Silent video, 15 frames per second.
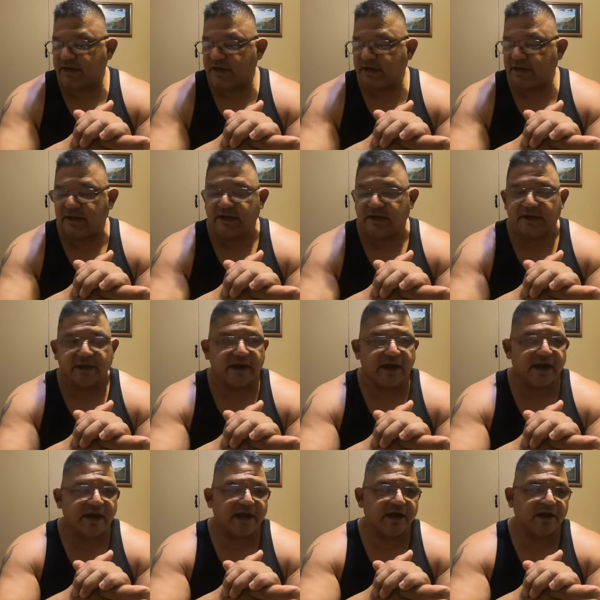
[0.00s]
Uh,
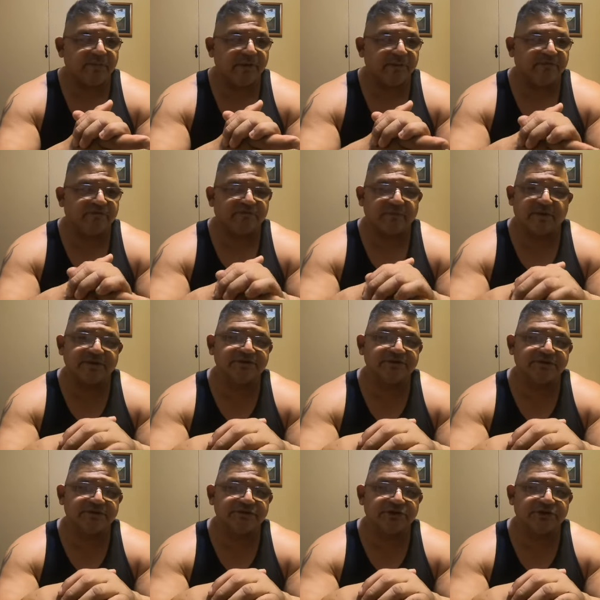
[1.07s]
I hire people for my
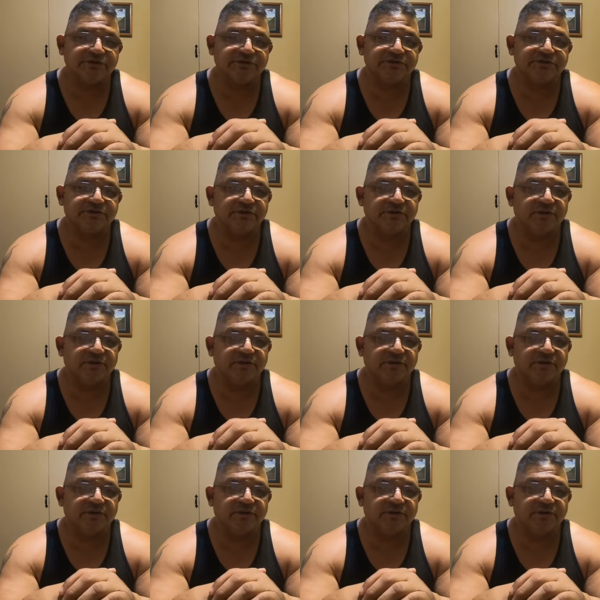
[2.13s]
wrestling shows